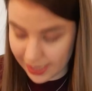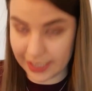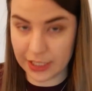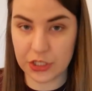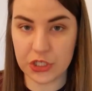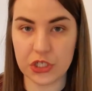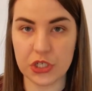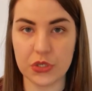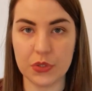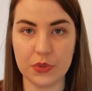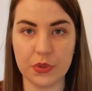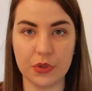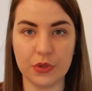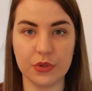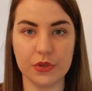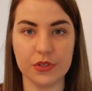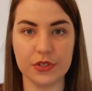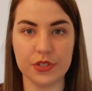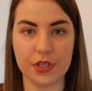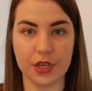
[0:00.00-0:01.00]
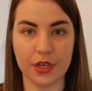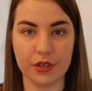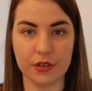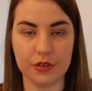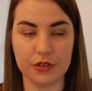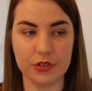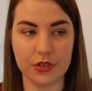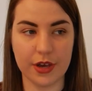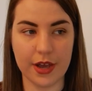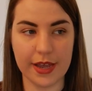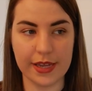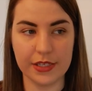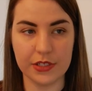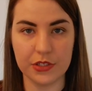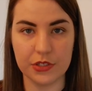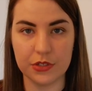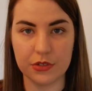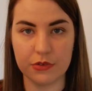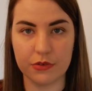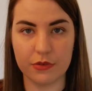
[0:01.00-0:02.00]
I do also try
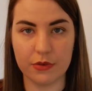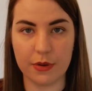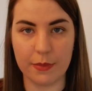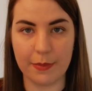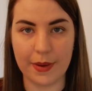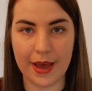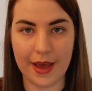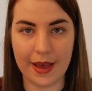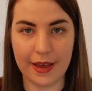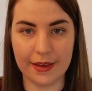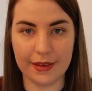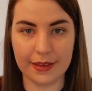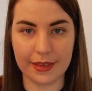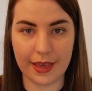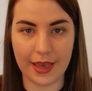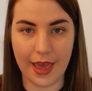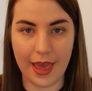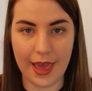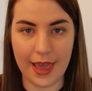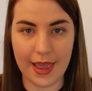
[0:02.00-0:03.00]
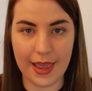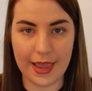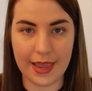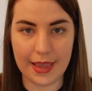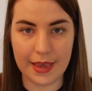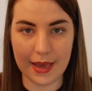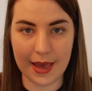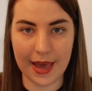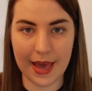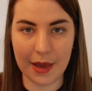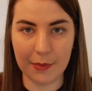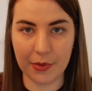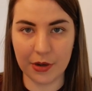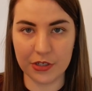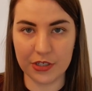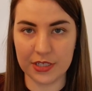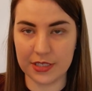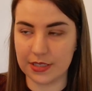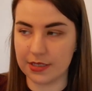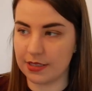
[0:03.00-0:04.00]
to pack a
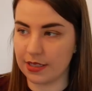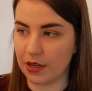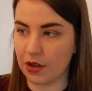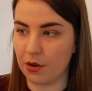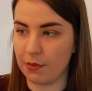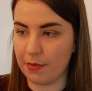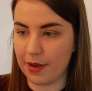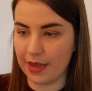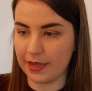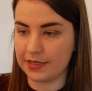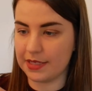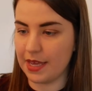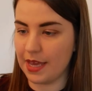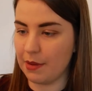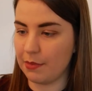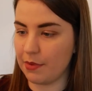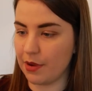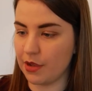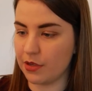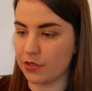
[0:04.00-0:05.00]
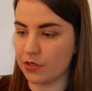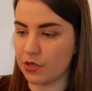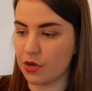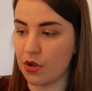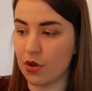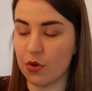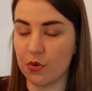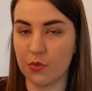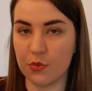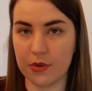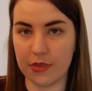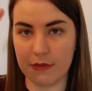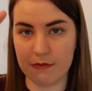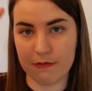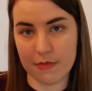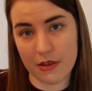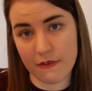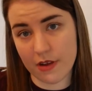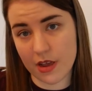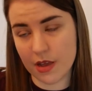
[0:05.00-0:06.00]
hairbrush. This is a compact hairbrush with a
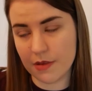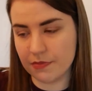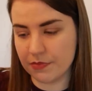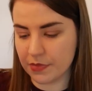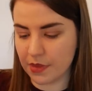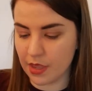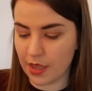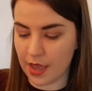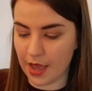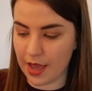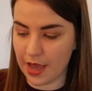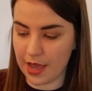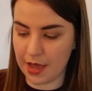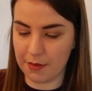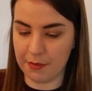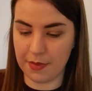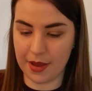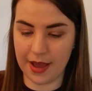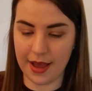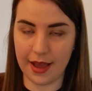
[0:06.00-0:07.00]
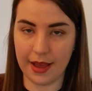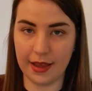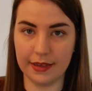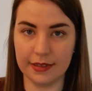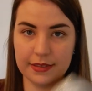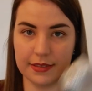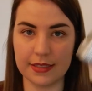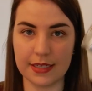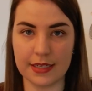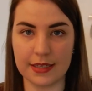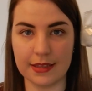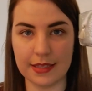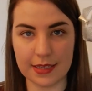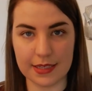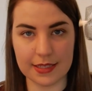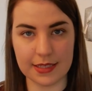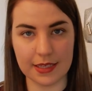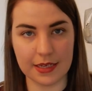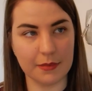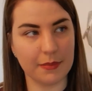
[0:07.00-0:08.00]
mirror. And in
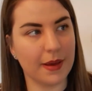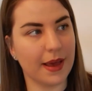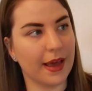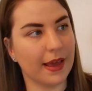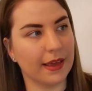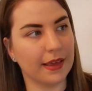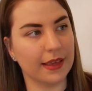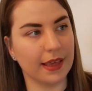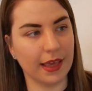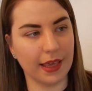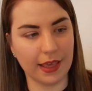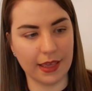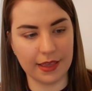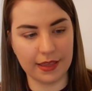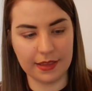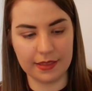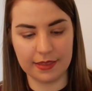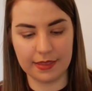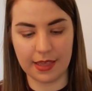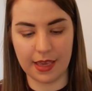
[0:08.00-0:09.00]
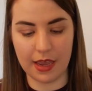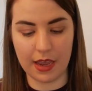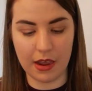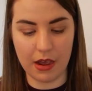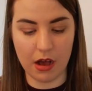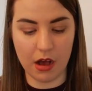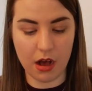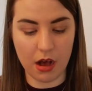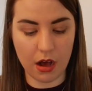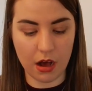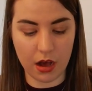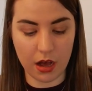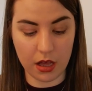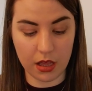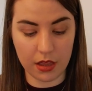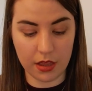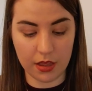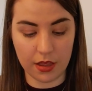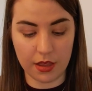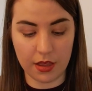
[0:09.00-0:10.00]
this little packet, there
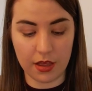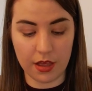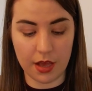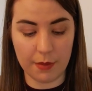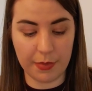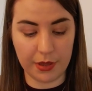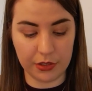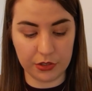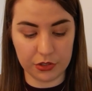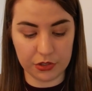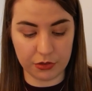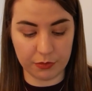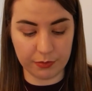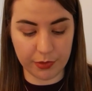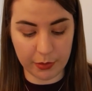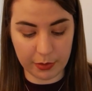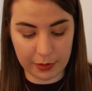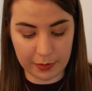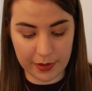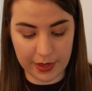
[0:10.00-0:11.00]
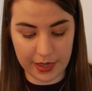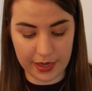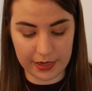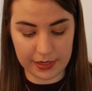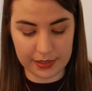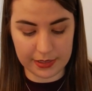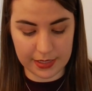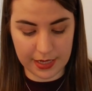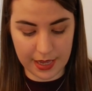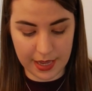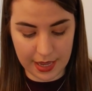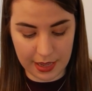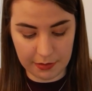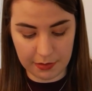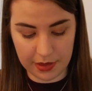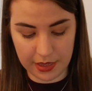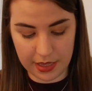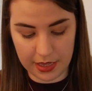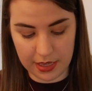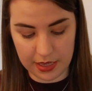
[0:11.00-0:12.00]
are a bunch of bobby pins, hair